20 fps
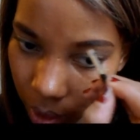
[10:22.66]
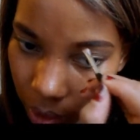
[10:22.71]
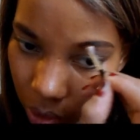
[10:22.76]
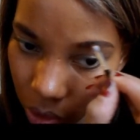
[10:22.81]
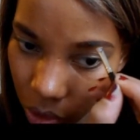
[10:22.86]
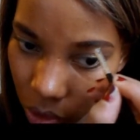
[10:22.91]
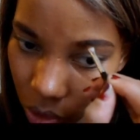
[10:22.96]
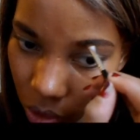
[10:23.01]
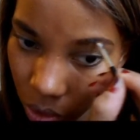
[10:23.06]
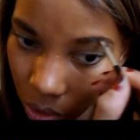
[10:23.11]

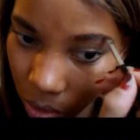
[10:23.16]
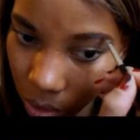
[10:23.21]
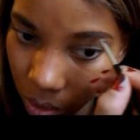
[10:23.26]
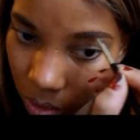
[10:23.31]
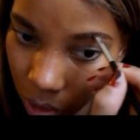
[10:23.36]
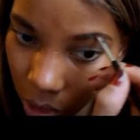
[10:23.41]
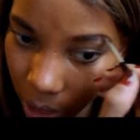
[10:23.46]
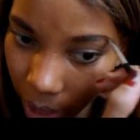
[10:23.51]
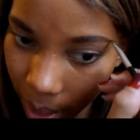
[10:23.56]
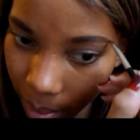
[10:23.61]
to
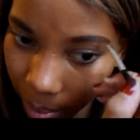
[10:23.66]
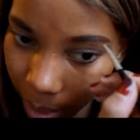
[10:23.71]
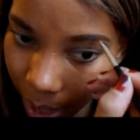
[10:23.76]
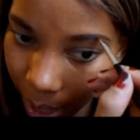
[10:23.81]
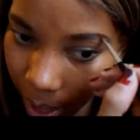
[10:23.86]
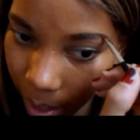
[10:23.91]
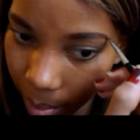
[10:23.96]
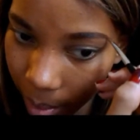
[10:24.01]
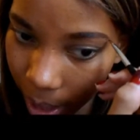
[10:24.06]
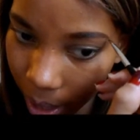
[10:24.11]
shape
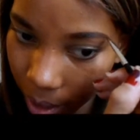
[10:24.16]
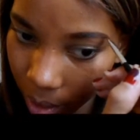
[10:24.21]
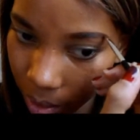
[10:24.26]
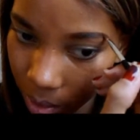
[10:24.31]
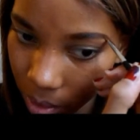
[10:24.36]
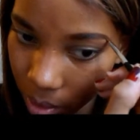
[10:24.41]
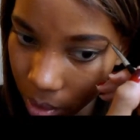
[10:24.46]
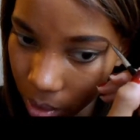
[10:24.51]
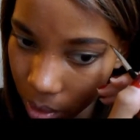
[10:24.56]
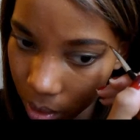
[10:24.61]
my
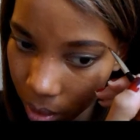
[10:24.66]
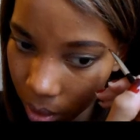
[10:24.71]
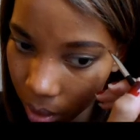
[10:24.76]
eyebrows,